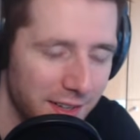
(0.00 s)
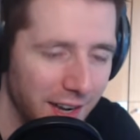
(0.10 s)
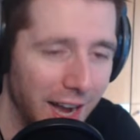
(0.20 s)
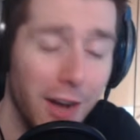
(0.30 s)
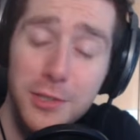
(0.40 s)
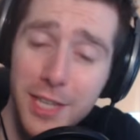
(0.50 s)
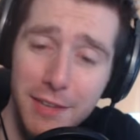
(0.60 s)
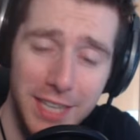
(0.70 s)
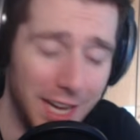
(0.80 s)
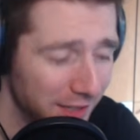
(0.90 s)
I
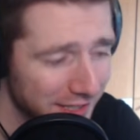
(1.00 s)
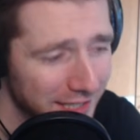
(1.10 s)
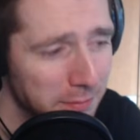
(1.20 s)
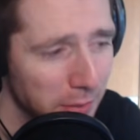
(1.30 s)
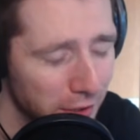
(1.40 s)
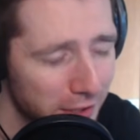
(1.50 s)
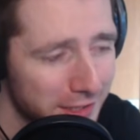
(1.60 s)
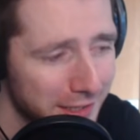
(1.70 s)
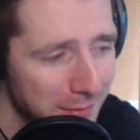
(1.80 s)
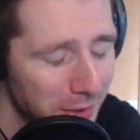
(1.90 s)
also have I seen
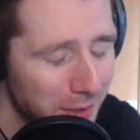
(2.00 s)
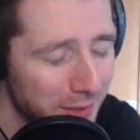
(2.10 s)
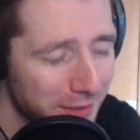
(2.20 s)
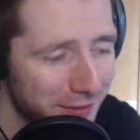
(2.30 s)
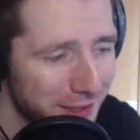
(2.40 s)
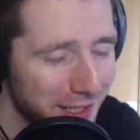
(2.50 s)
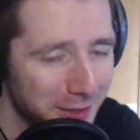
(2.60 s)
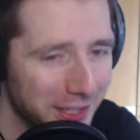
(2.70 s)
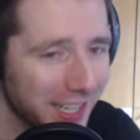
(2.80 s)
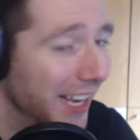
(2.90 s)
burgers in the Pokemon universe? I
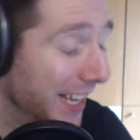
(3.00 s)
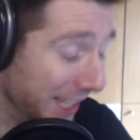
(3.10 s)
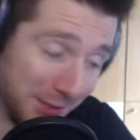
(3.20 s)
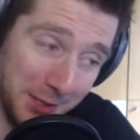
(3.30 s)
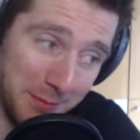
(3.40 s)
don't think I have, so